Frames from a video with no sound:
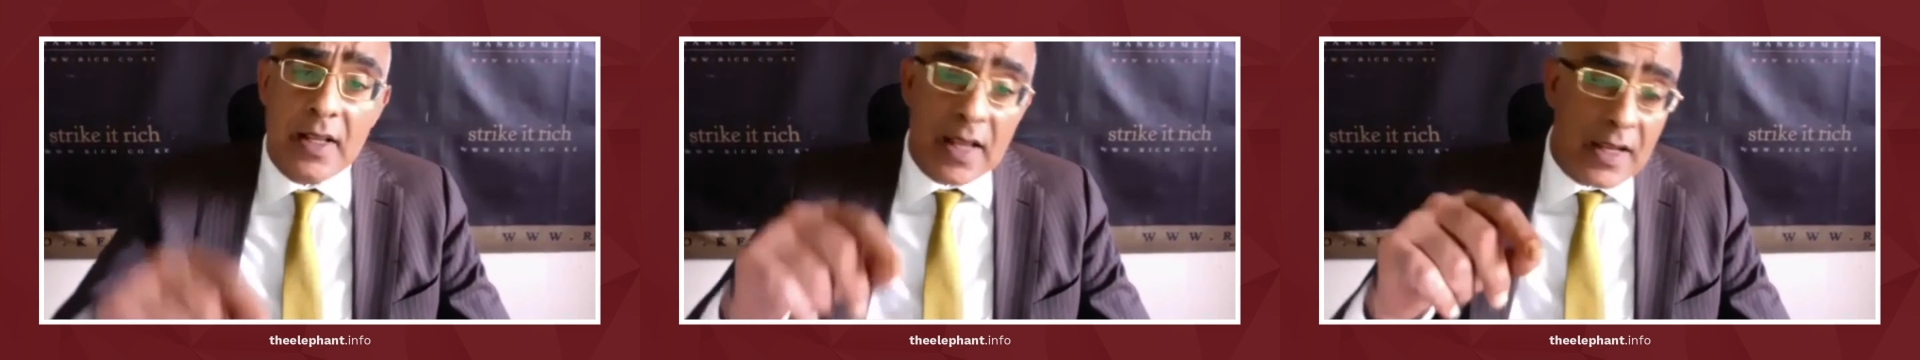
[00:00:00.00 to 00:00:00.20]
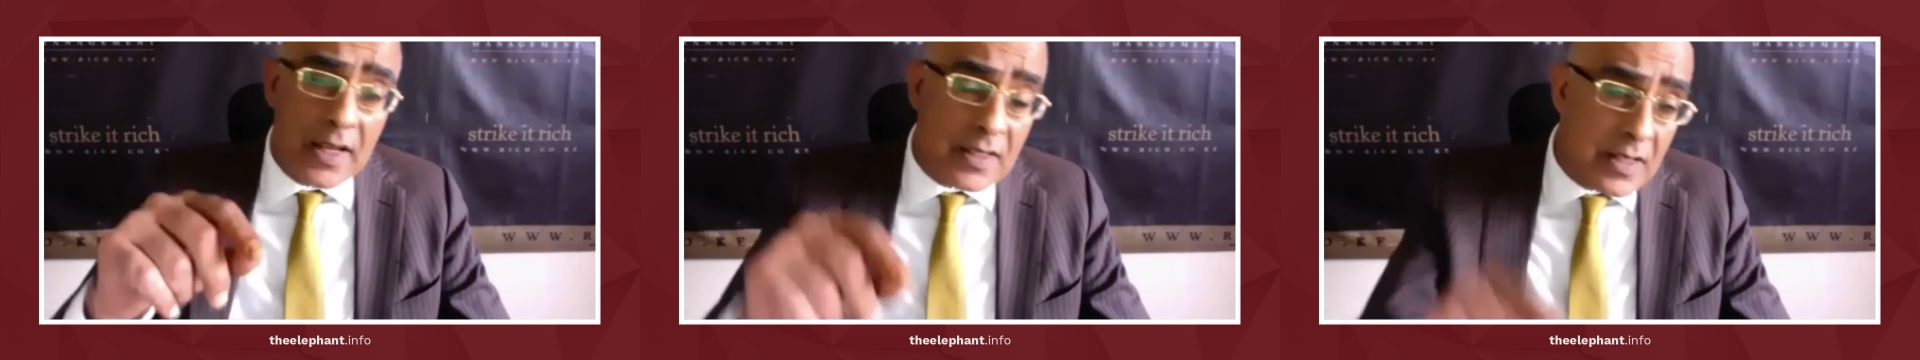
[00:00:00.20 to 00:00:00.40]

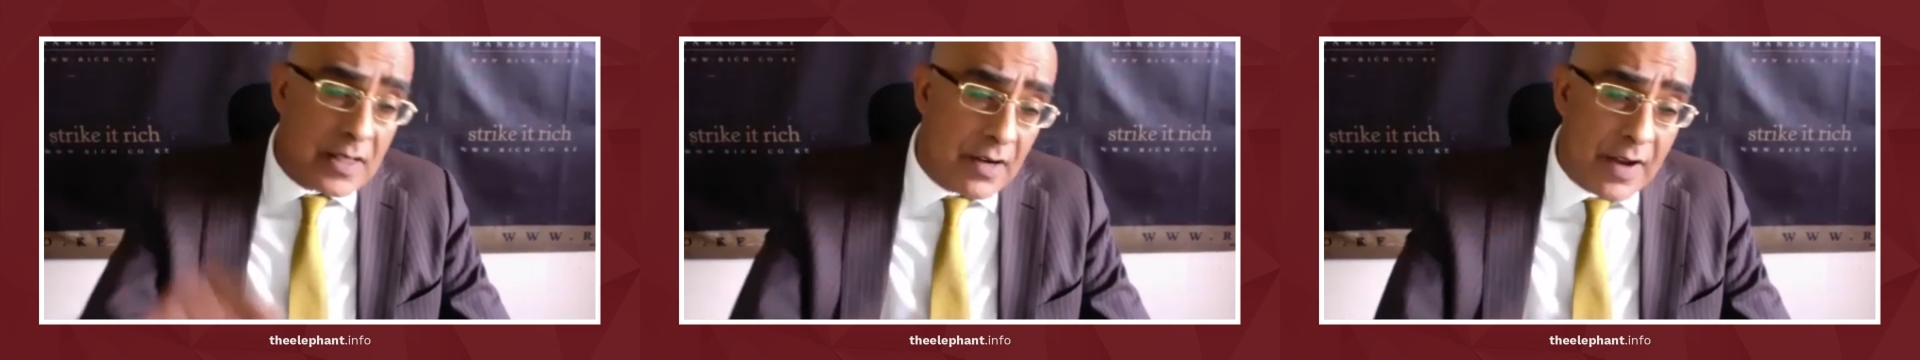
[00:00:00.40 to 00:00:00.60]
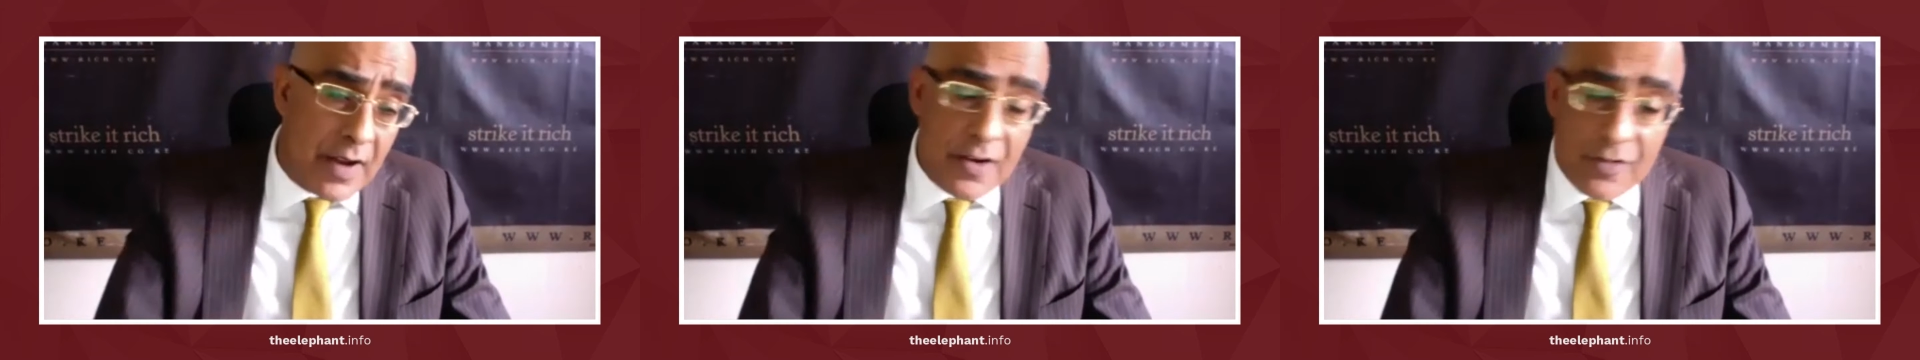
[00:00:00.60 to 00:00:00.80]
it's
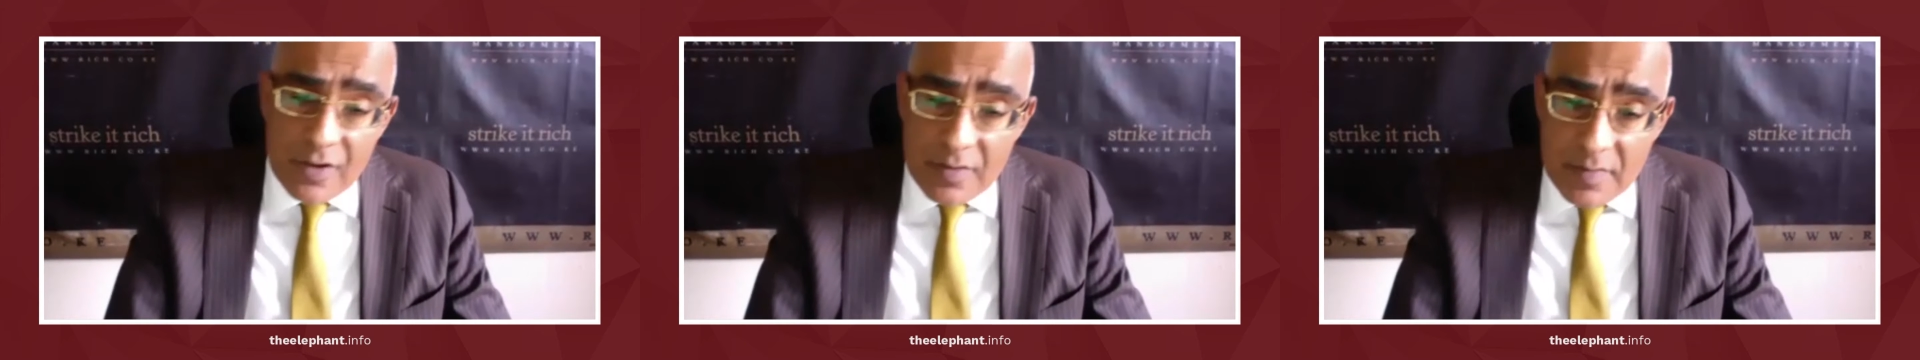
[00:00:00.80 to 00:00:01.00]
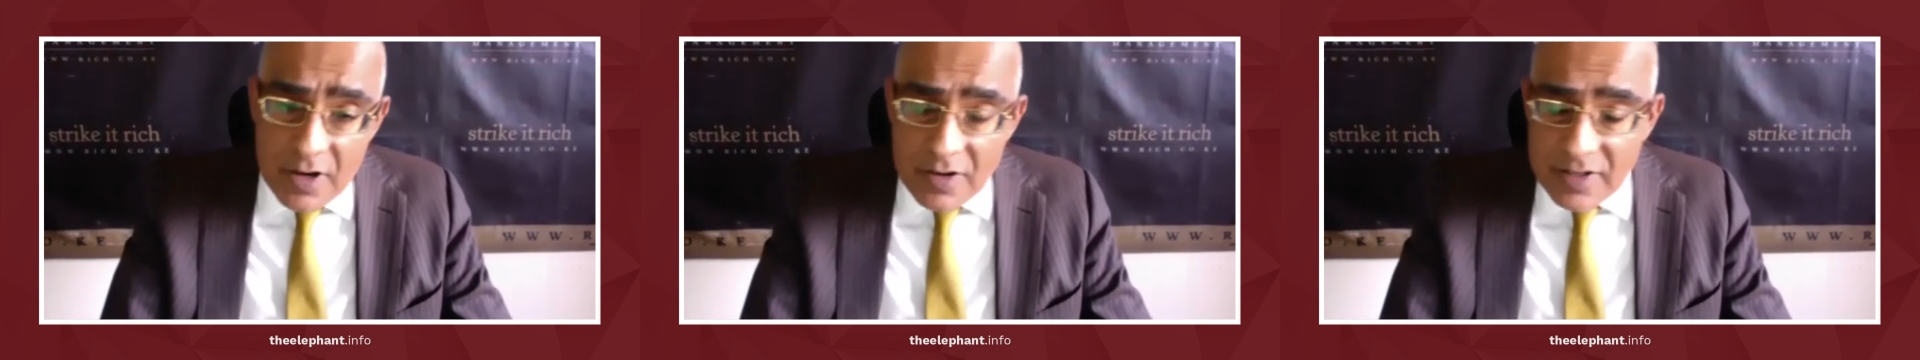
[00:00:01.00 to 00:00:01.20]

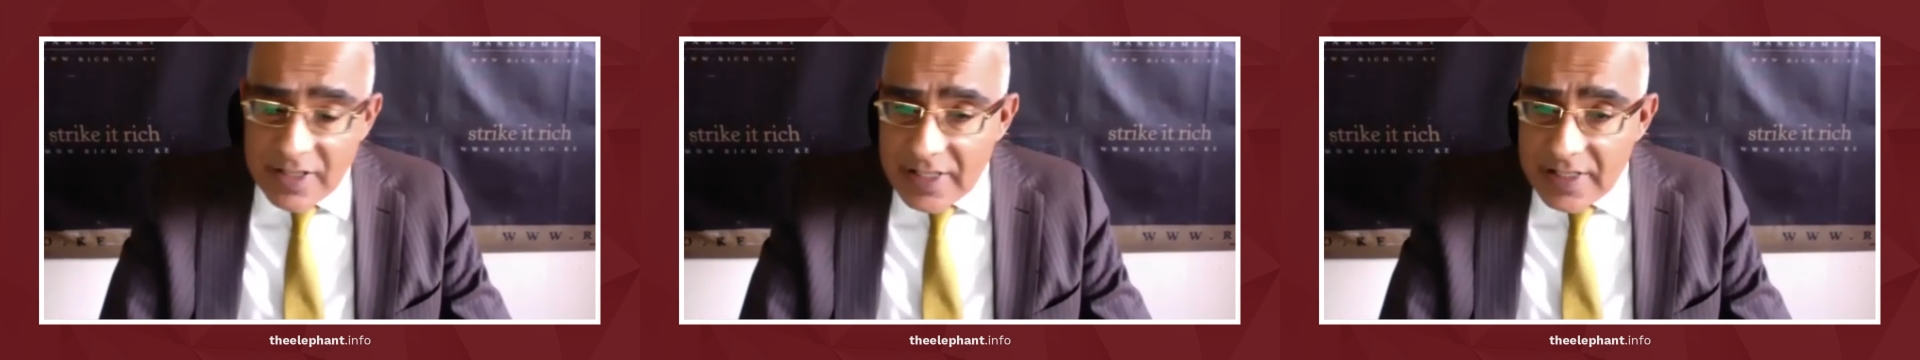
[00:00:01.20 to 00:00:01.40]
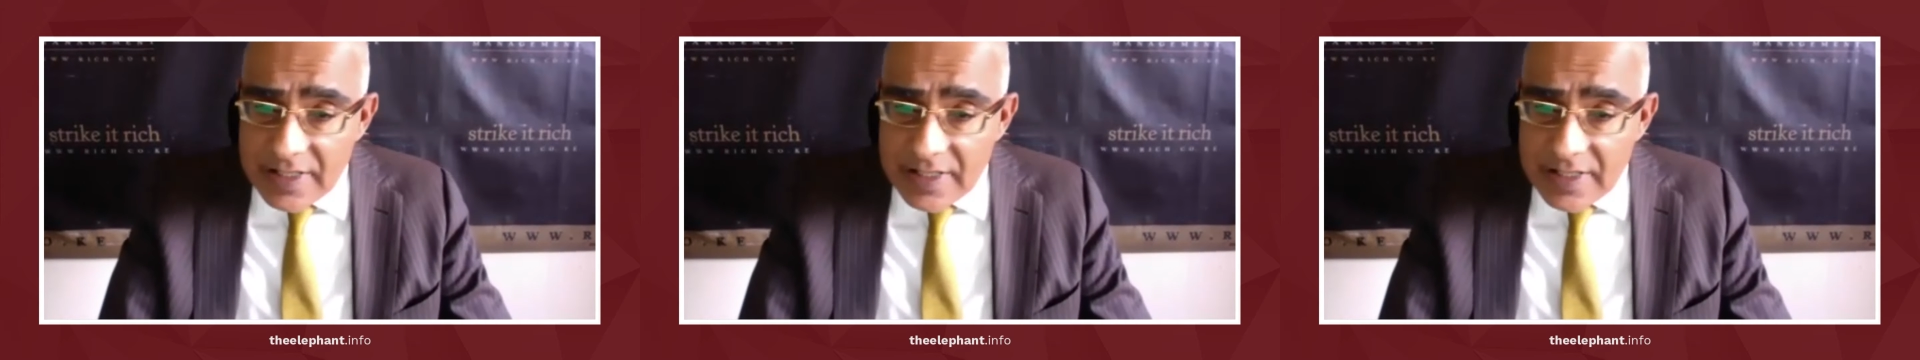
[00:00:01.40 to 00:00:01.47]
Narendra Modi's